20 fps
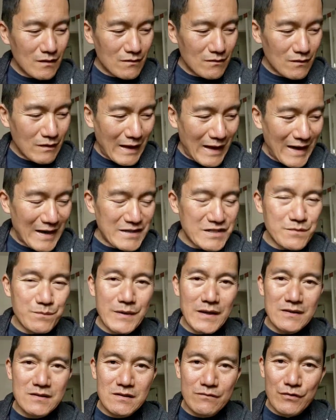the
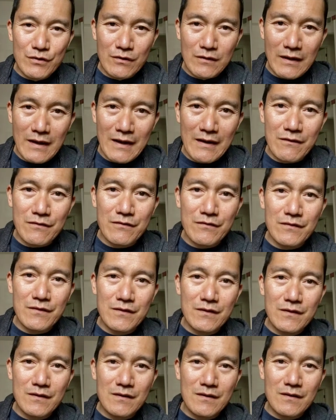aspects of your life
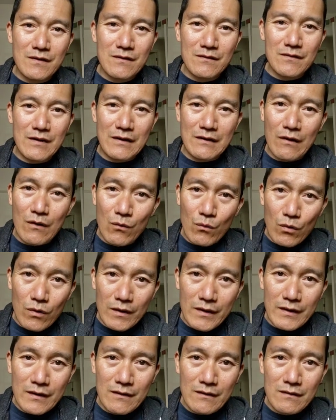that aren't
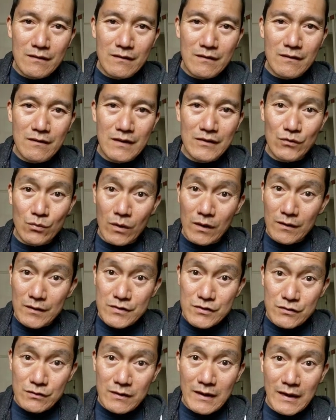working as well
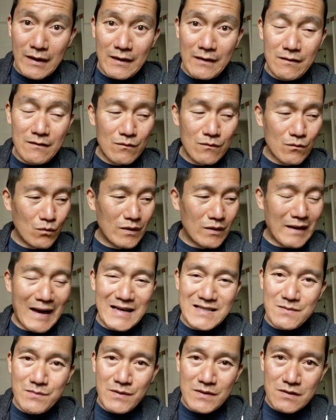as you'd like. What
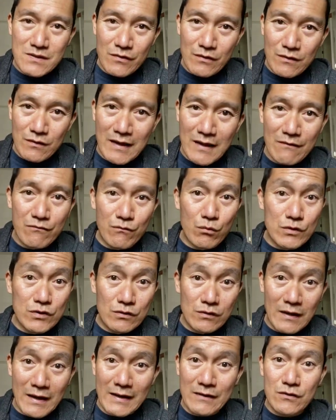aspects of your life would
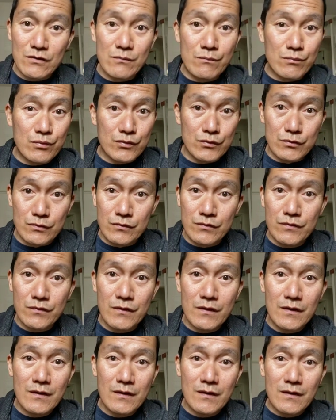you like to improve?
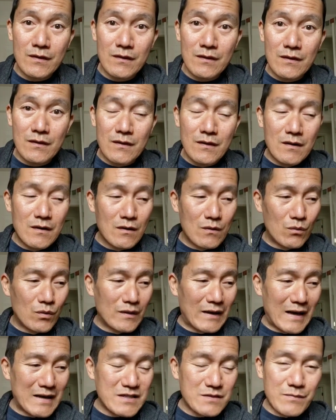
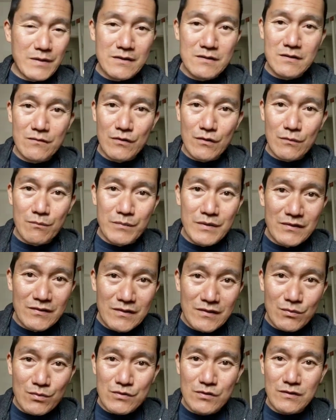what aspects of your
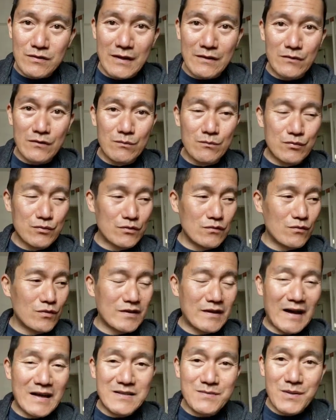business would you like to improve,
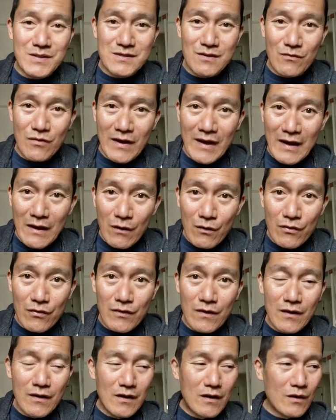what aspects of your health,
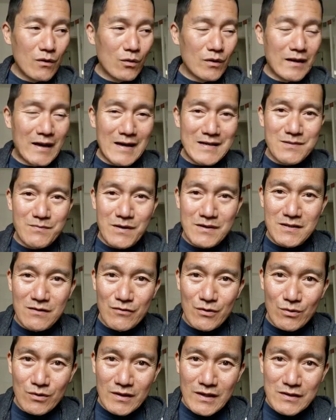what aspects of
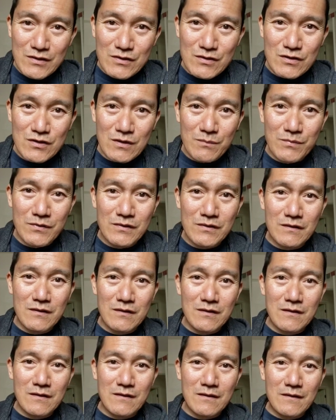your relationships.
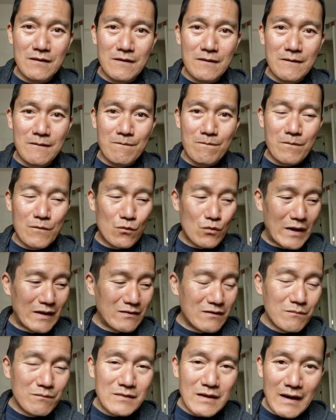
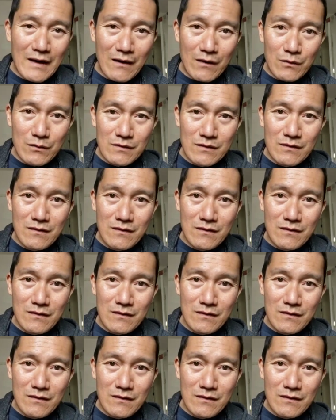Write them down.